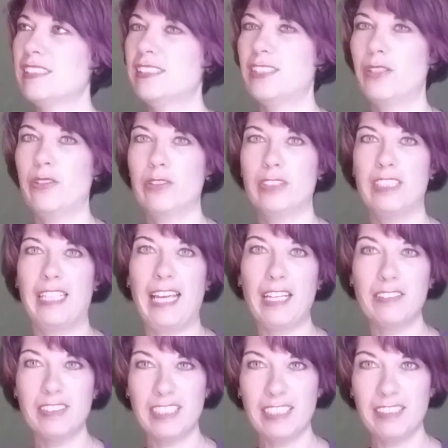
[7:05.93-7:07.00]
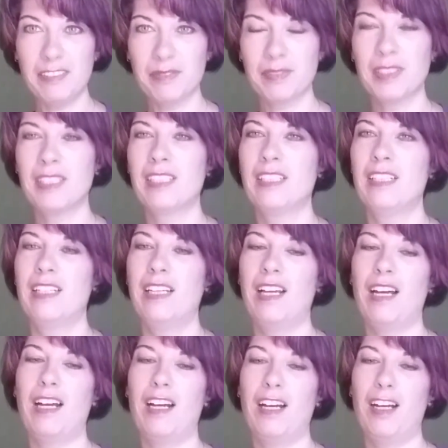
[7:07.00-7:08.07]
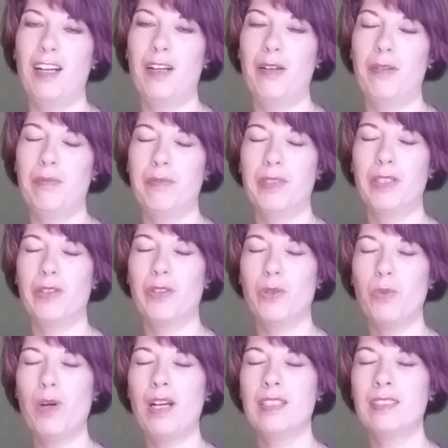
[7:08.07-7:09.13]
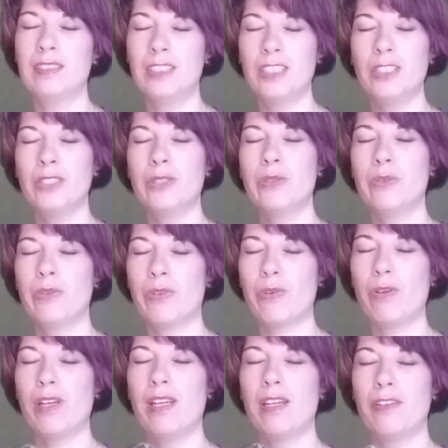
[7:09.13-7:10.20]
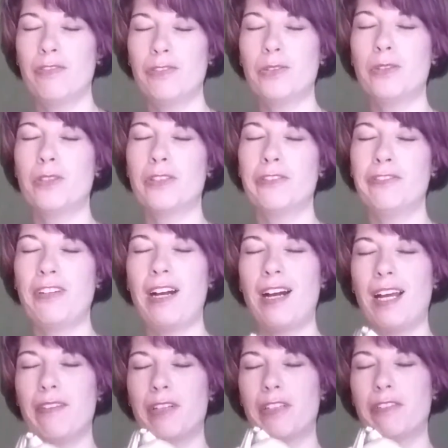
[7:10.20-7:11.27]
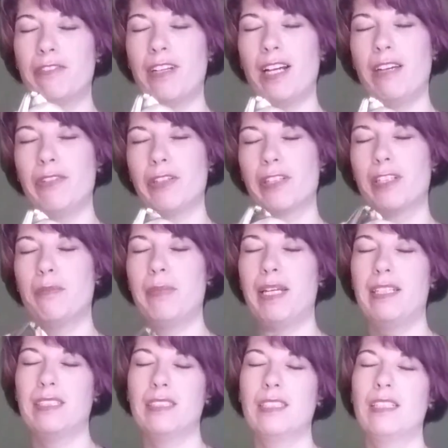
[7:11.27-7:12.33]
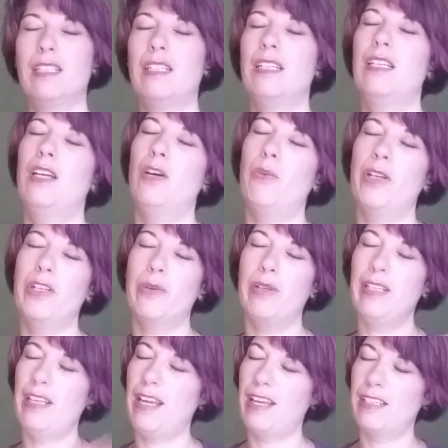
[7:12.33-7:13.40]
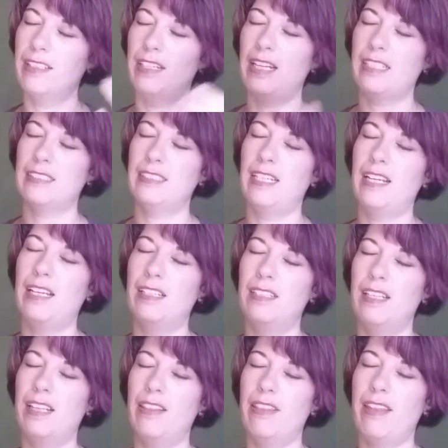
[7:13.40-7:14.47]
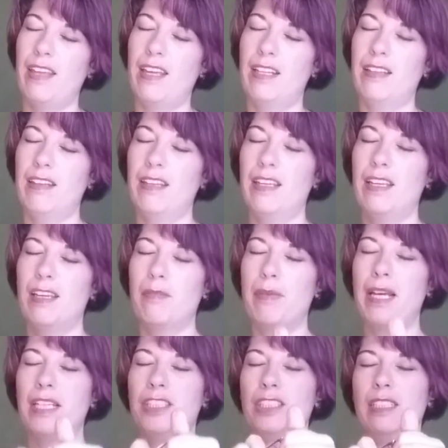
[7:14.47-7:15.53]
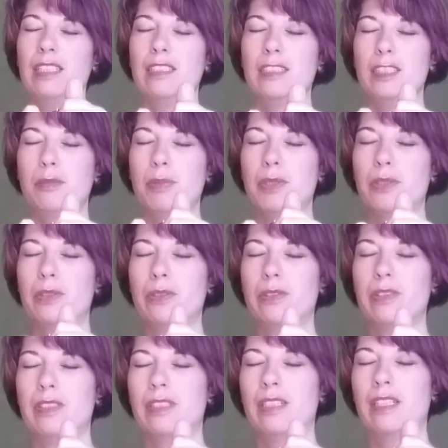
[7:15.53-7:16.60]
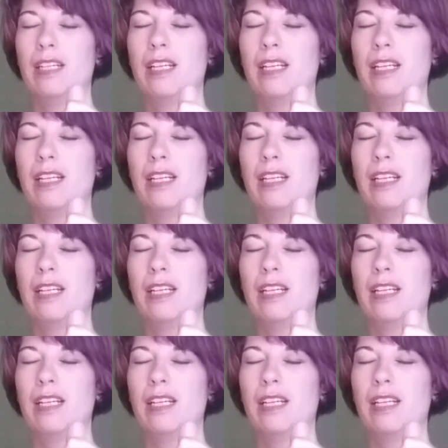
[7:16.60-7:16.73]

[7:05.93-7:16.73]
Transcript: So there's the counting. The 1, 2, 3, 4, 5. On 5, you're going to bend. When you inhale and exhale, and then the imagining the spoon